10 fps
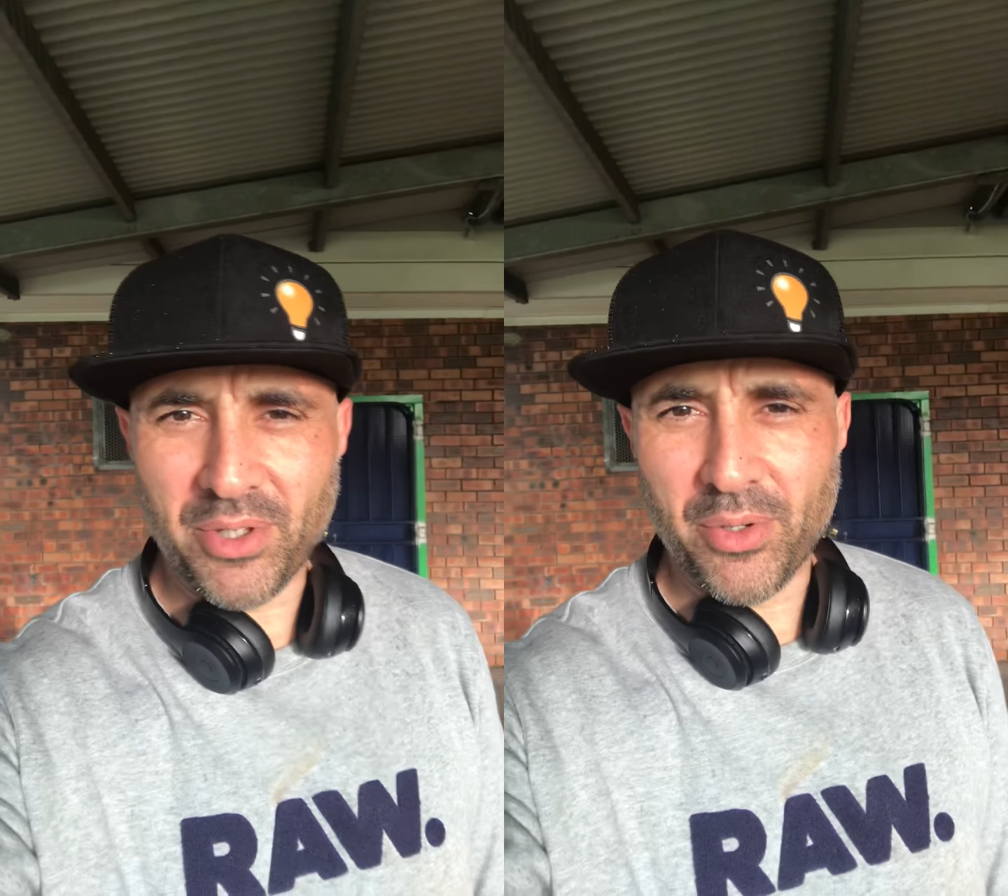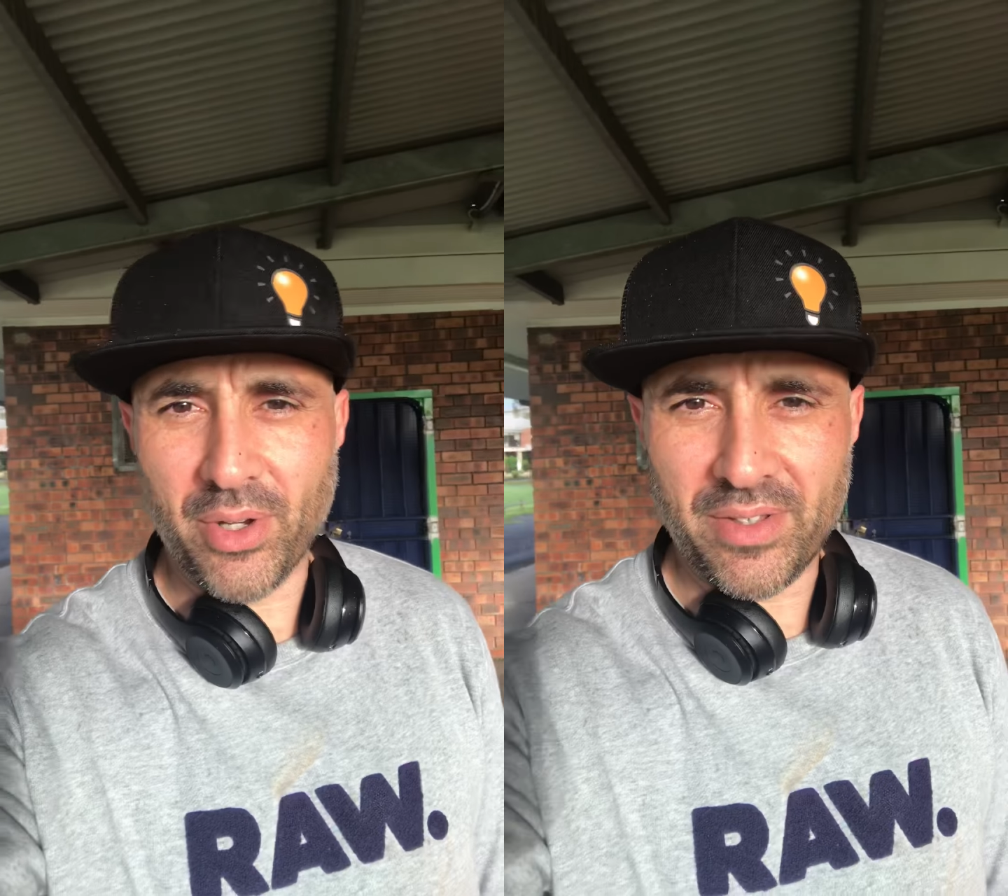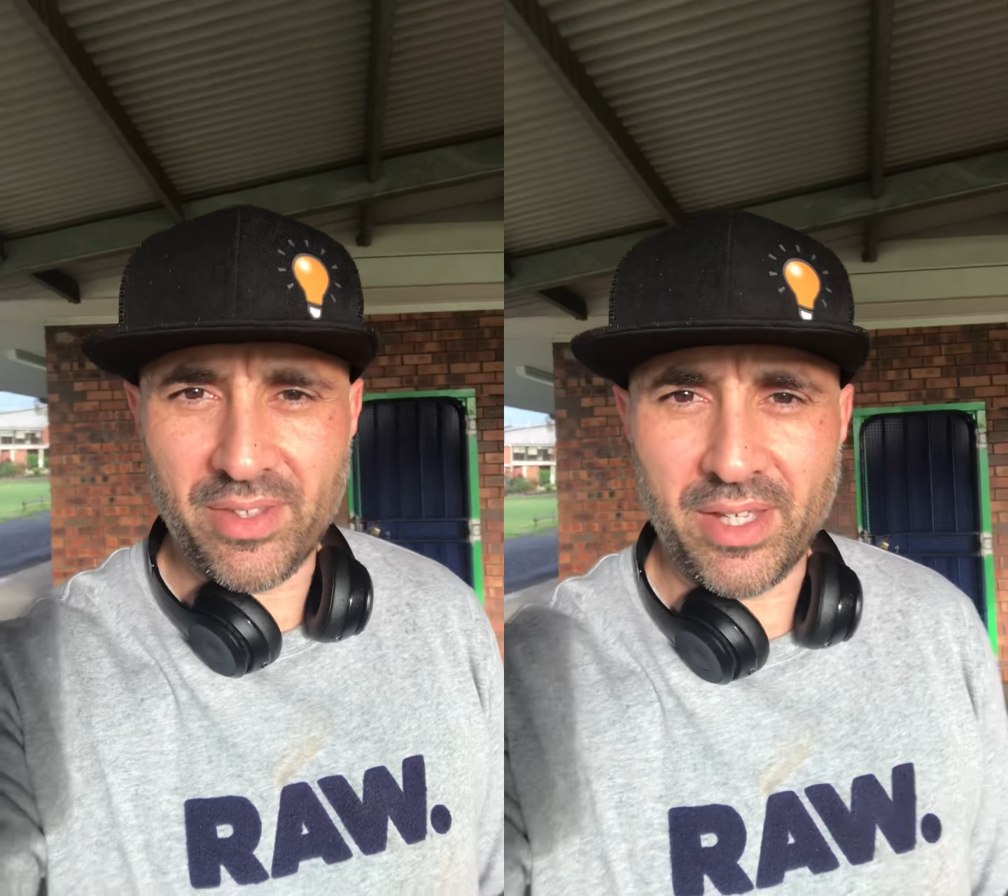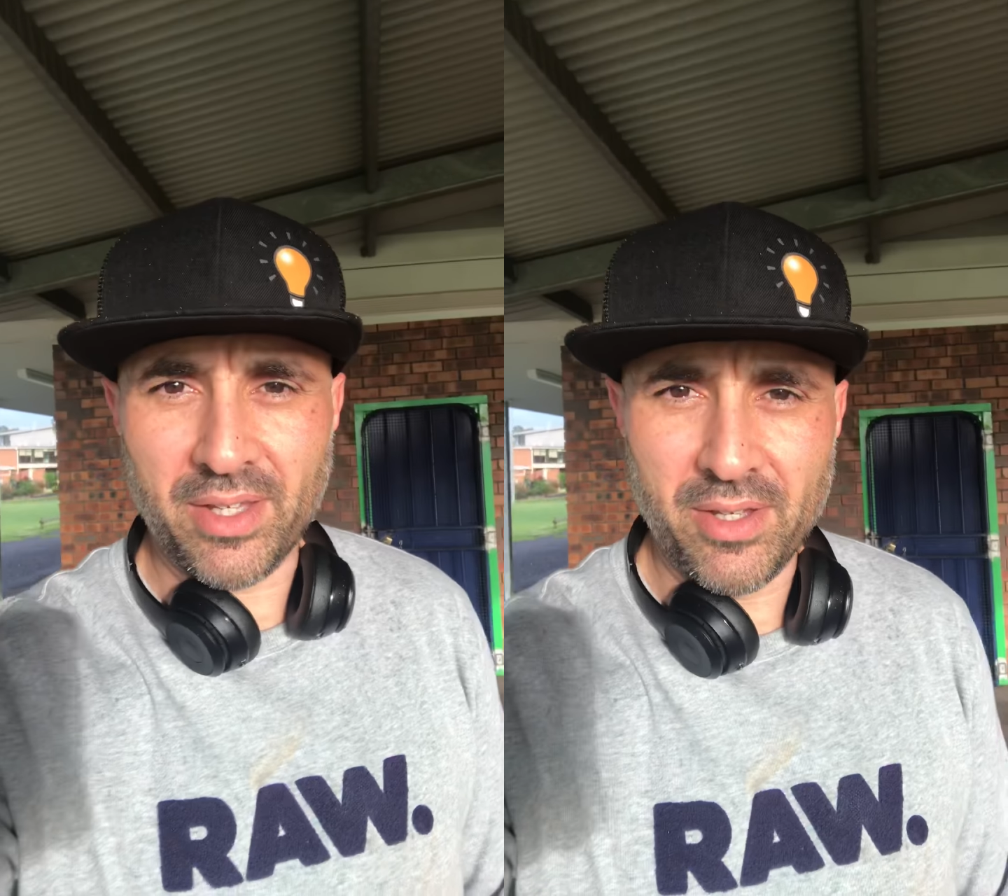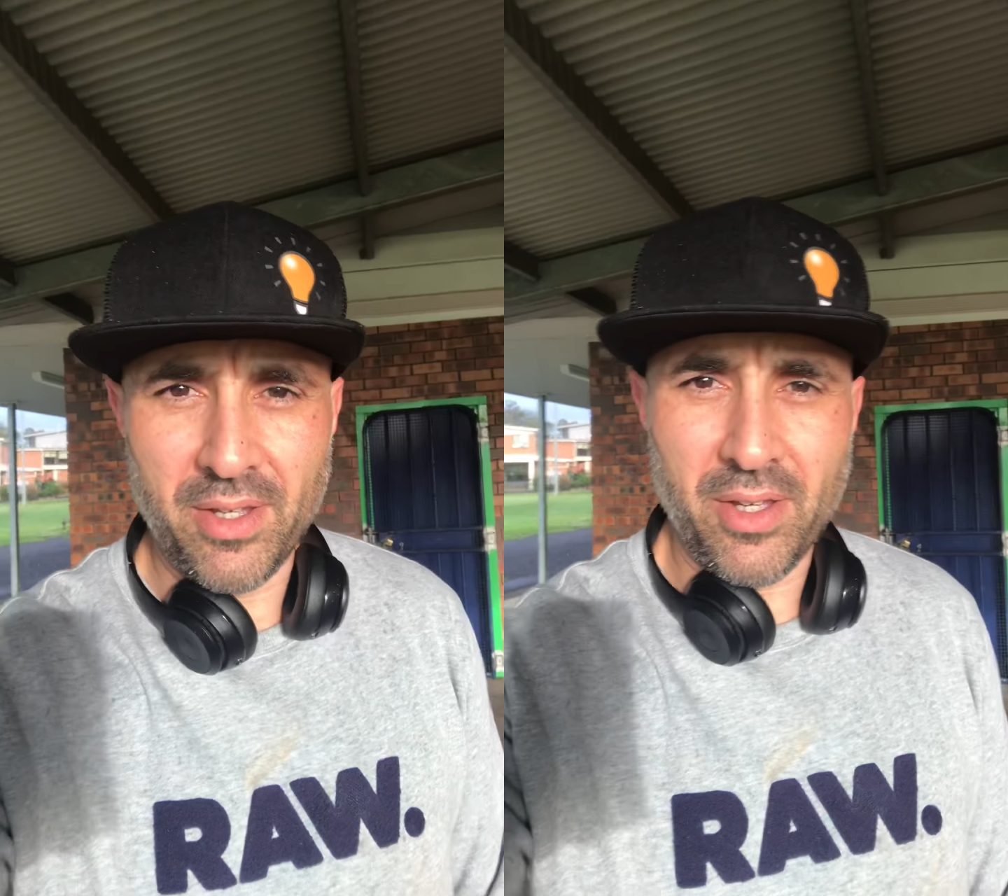a good idea.
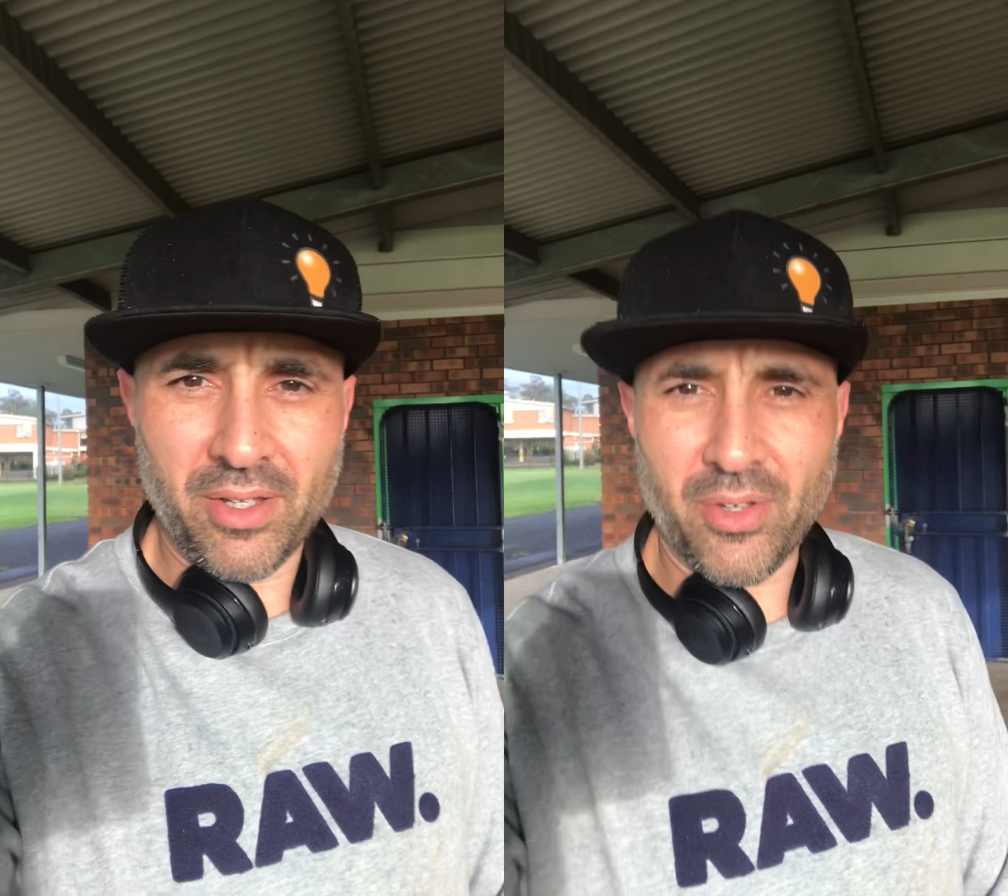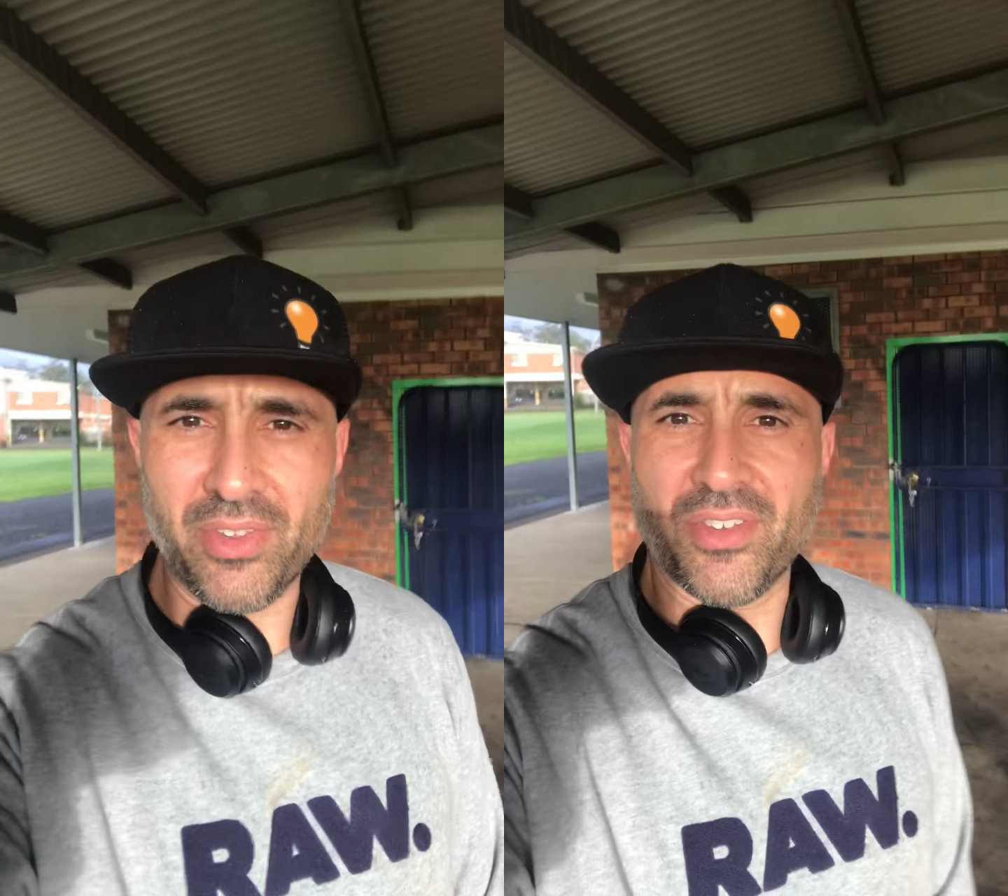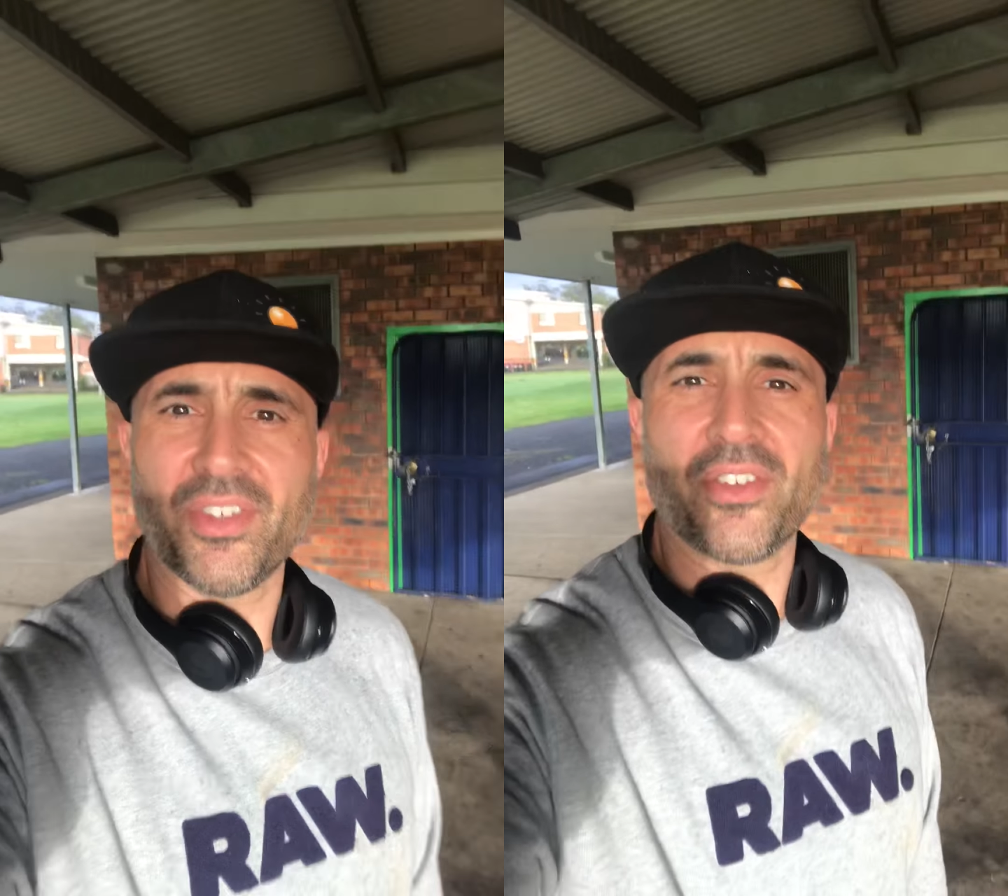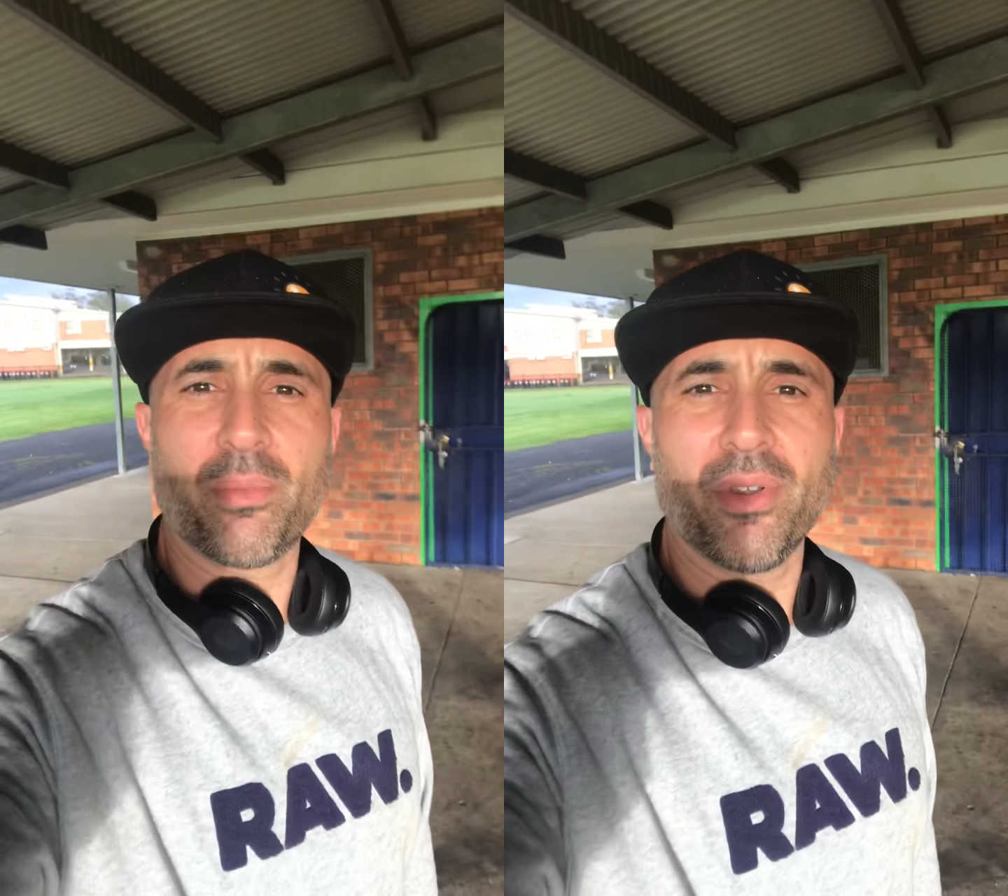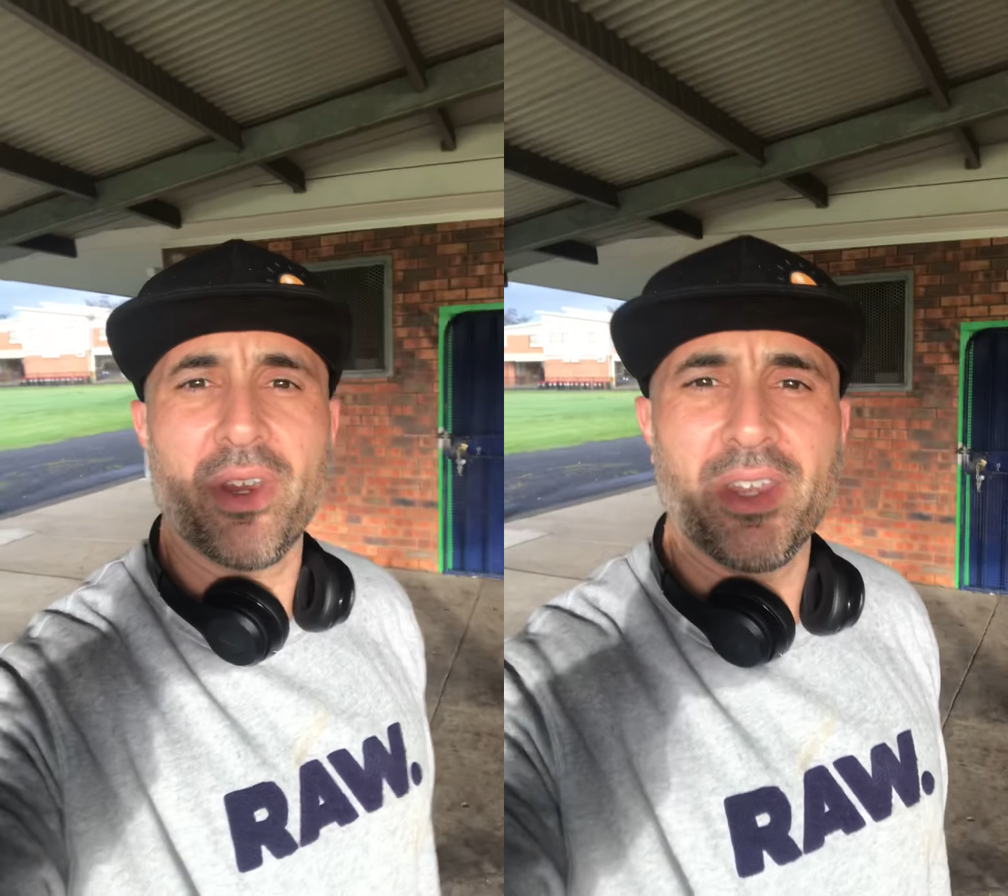God, this sun's
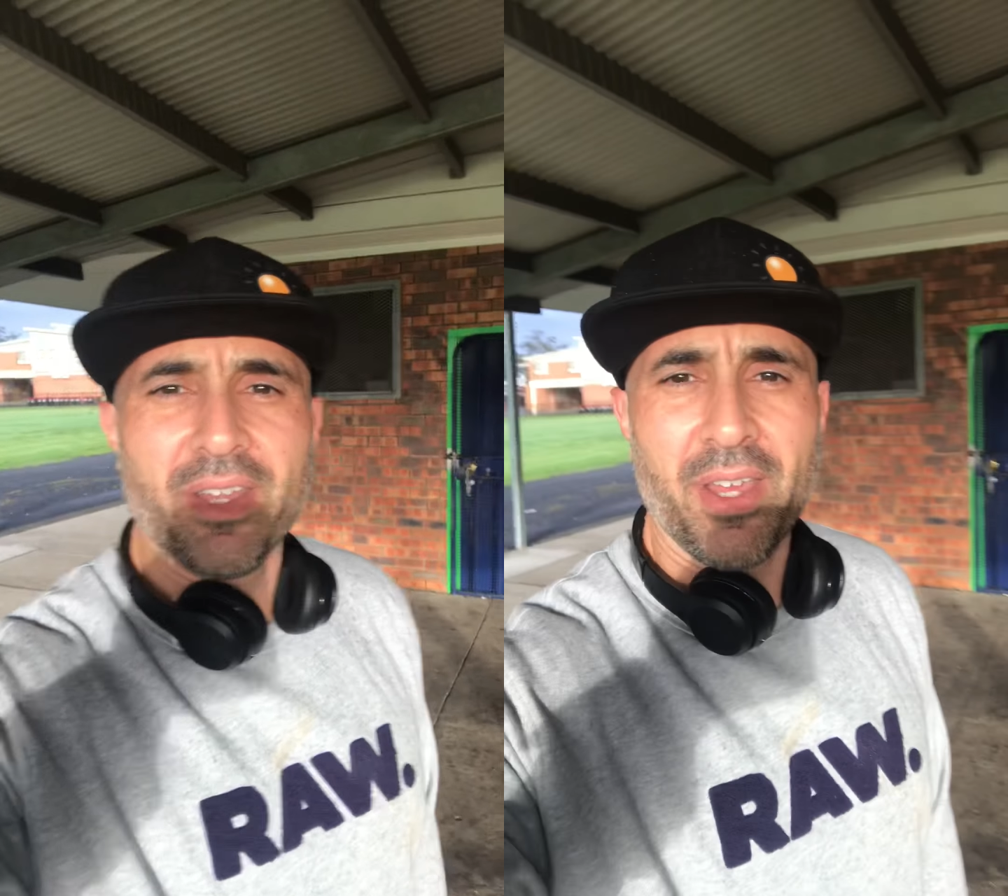bright.